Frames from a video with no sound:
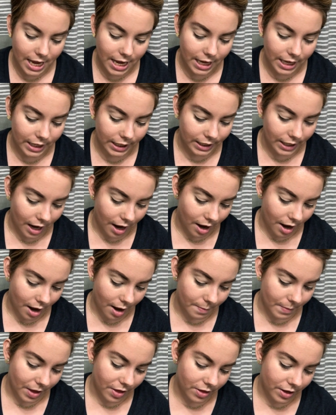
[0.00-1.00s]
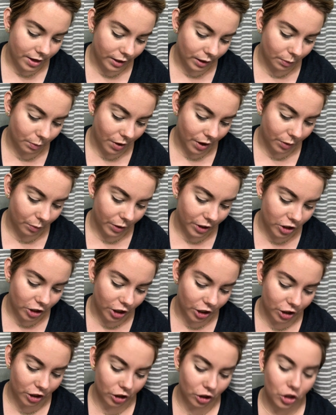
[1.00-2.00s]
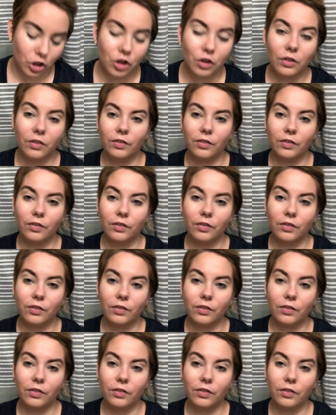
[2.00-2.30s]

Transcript: is this one, which is Too